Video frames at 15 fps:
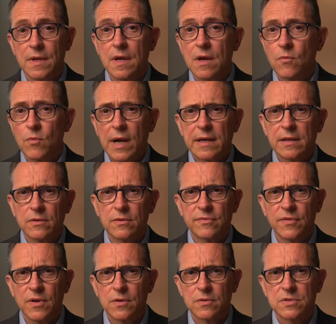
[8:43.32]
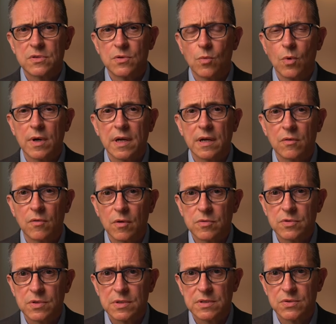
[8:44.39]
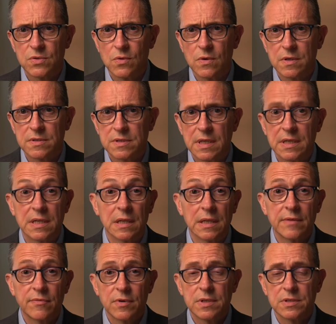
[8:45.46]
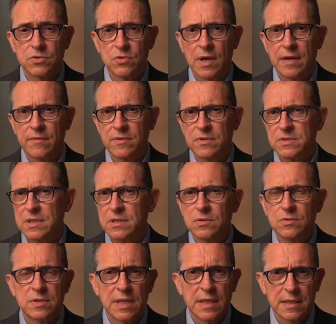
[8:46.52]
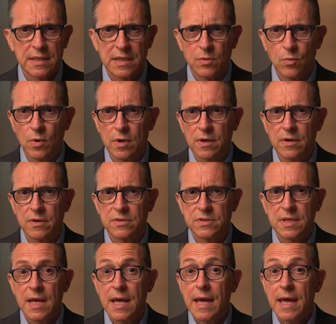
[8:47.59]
Regular folks who work in grocery stores and delivery drivers and utility workers